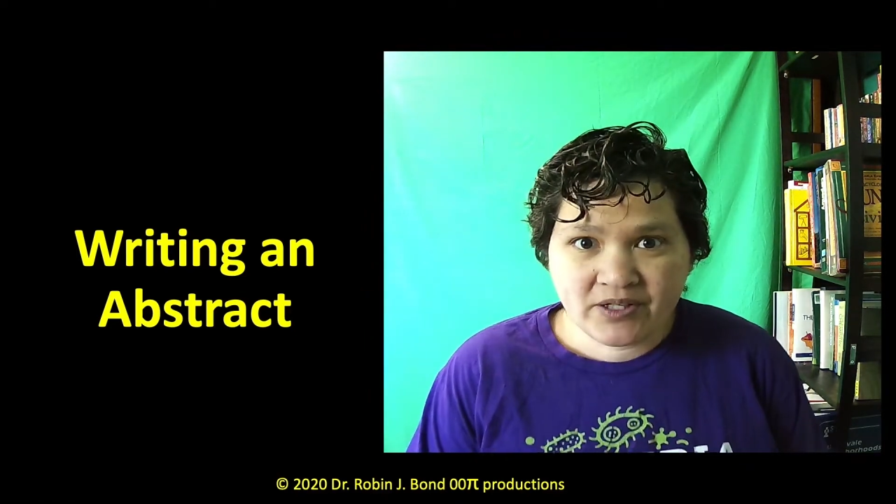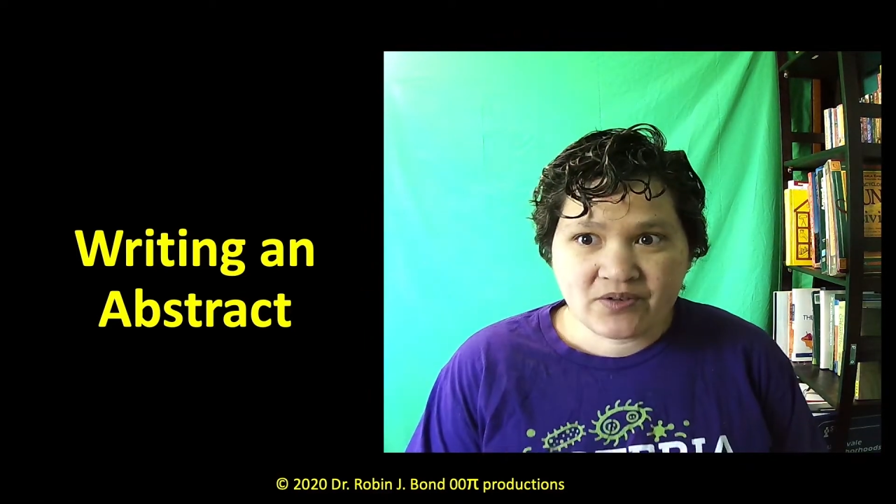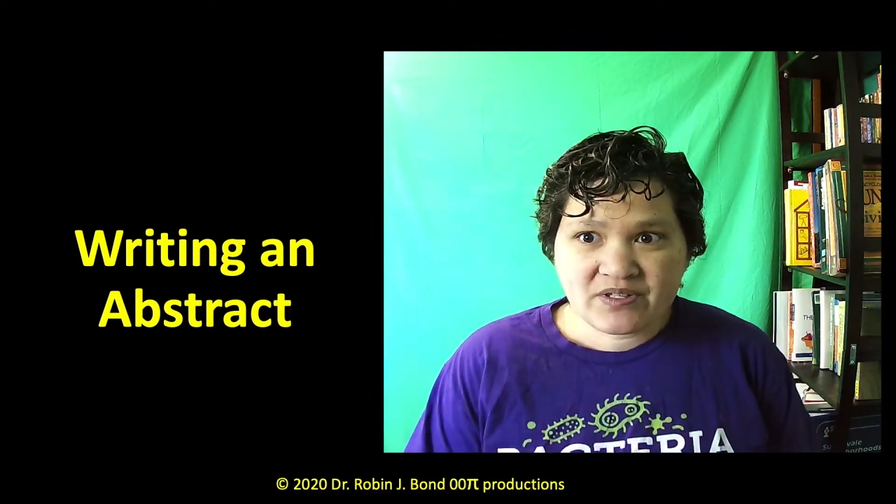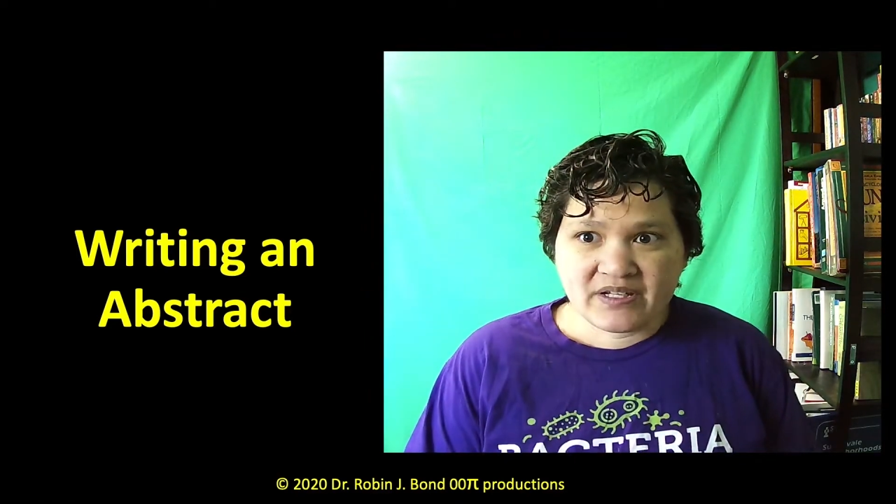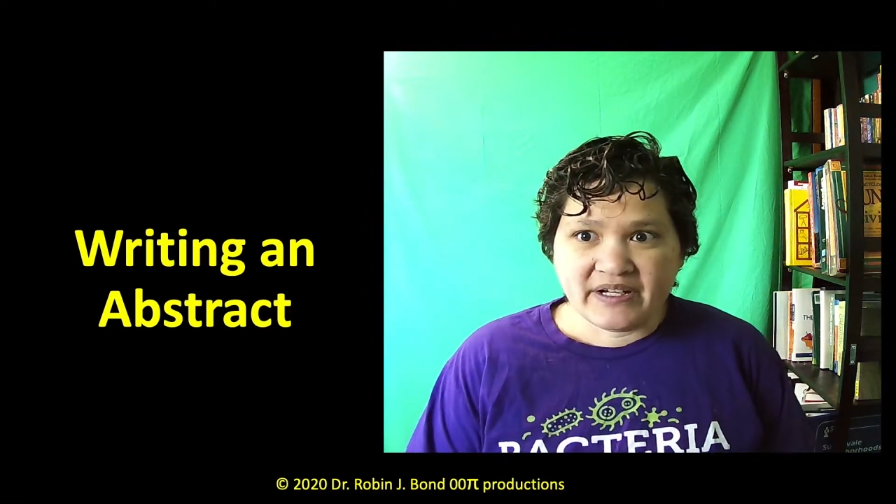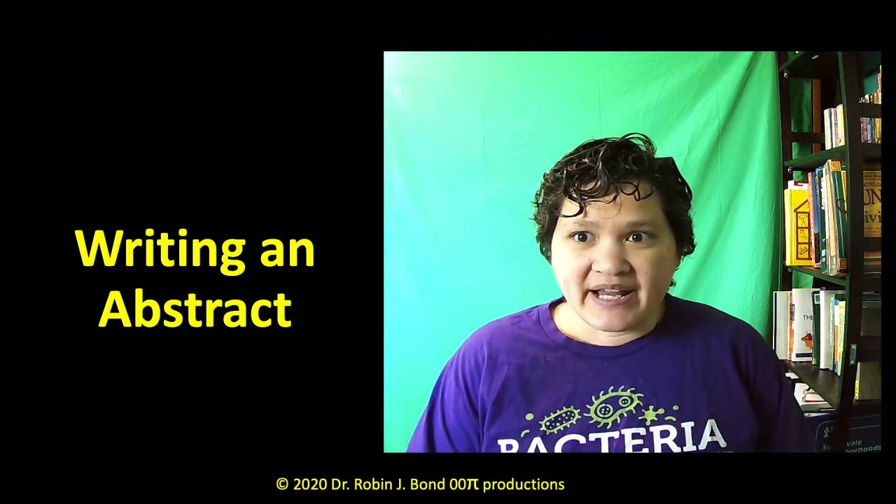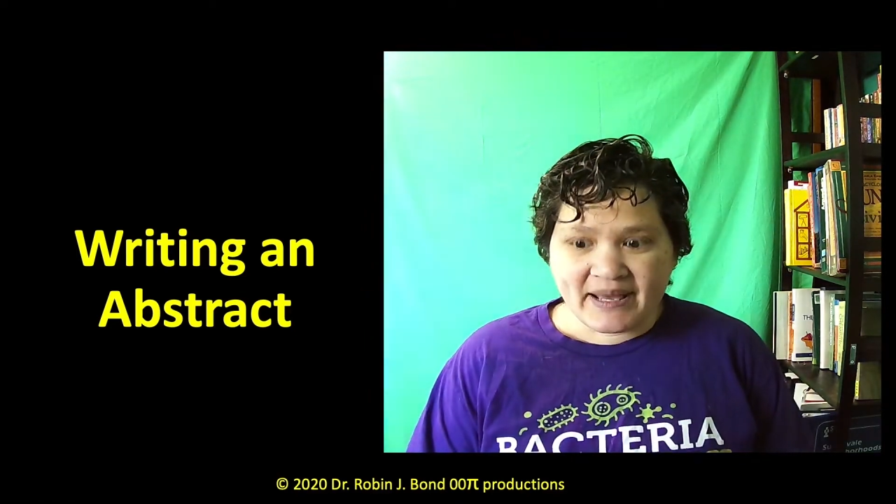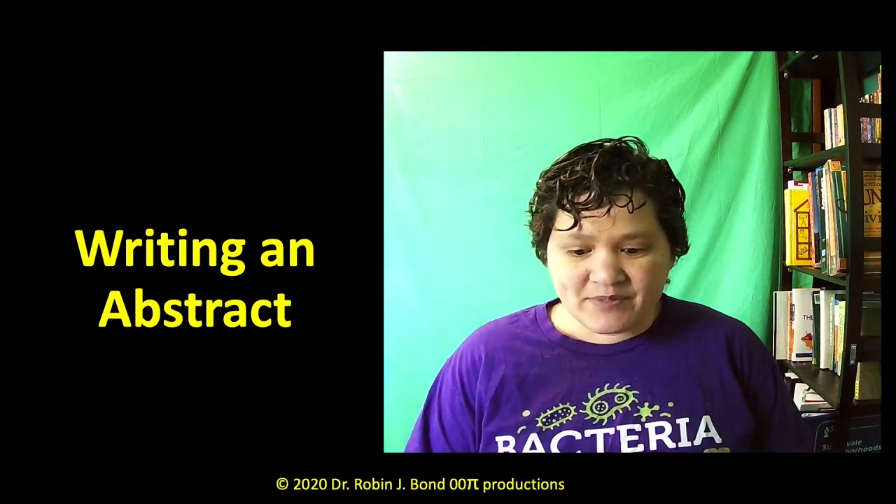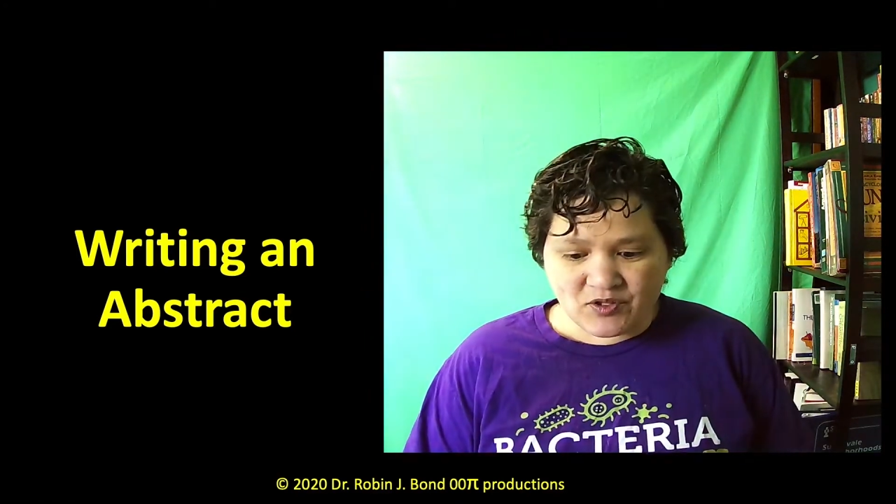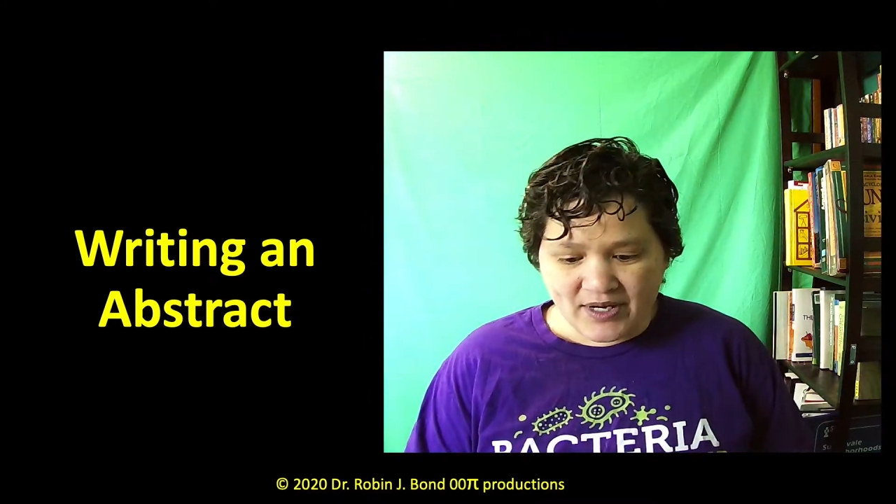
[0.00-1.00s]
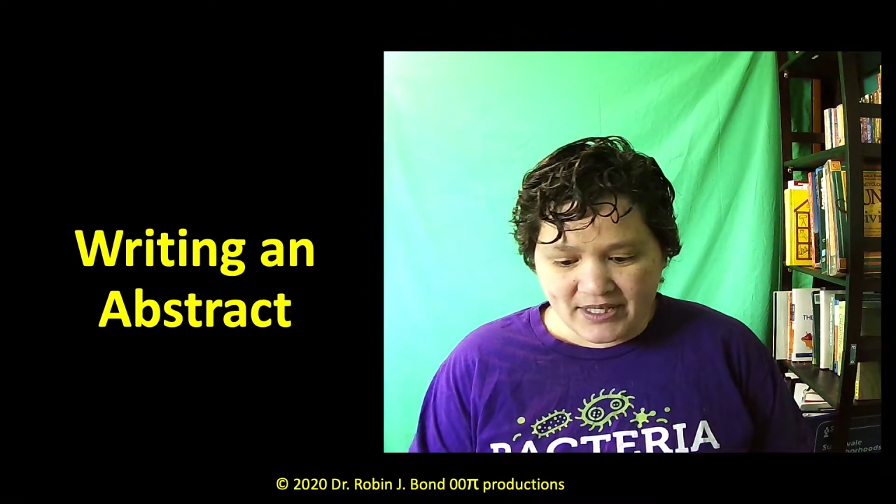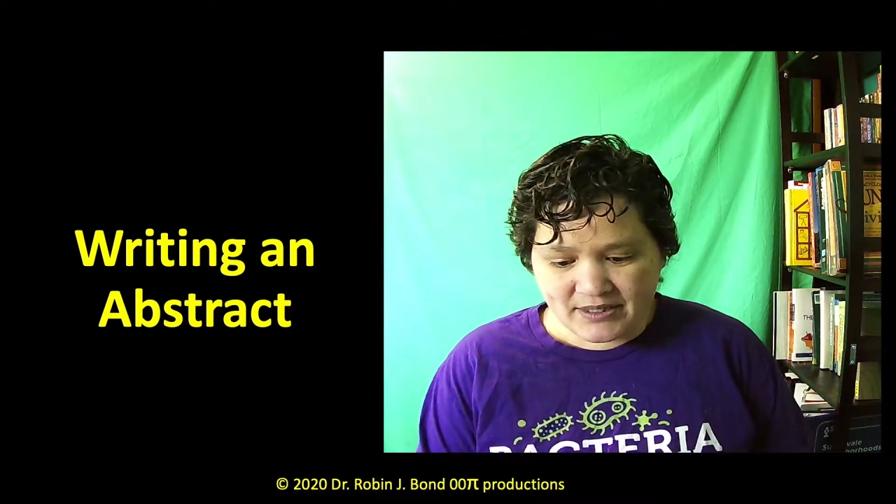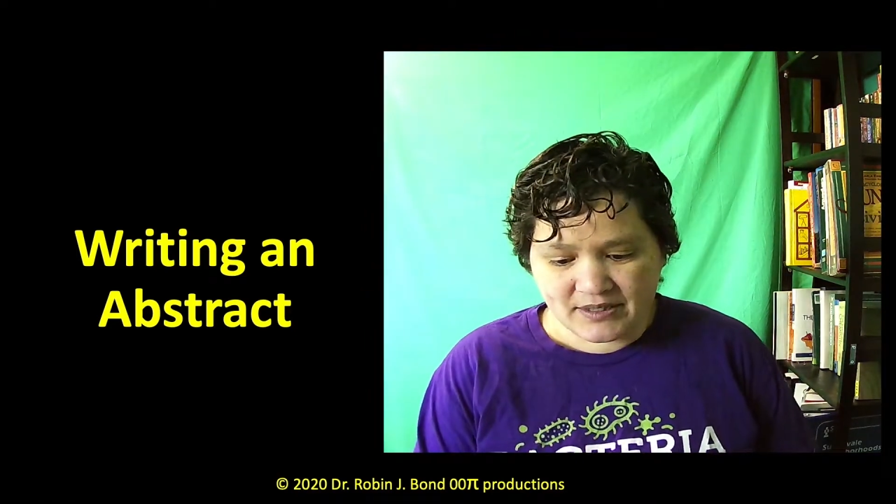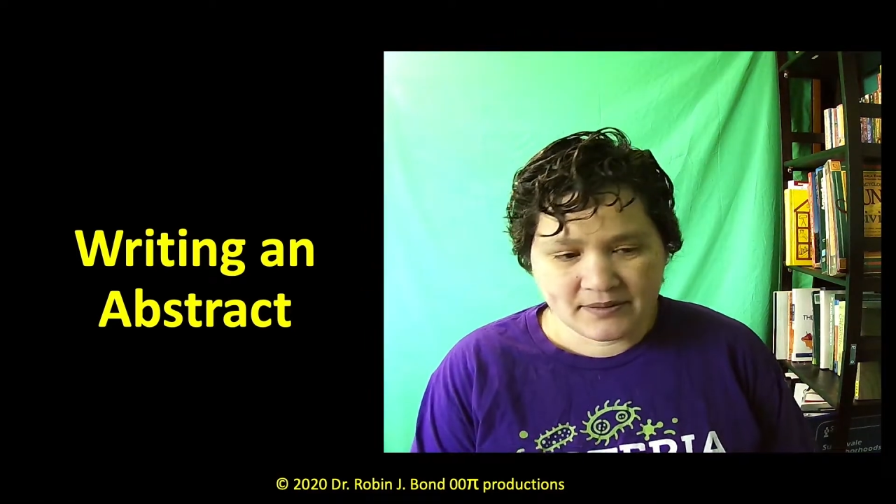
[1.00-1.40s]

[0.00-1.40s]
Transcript: goes in an abstract